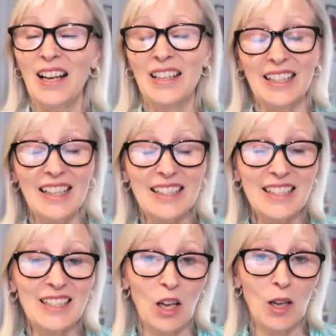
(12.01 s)

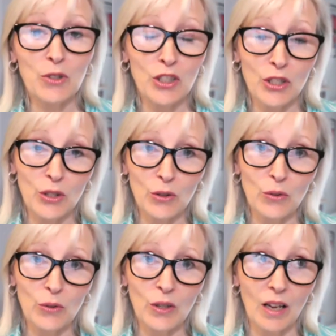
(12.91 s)
connected up
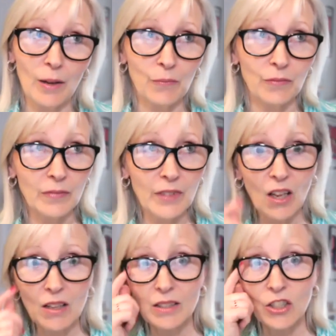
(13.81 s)
to last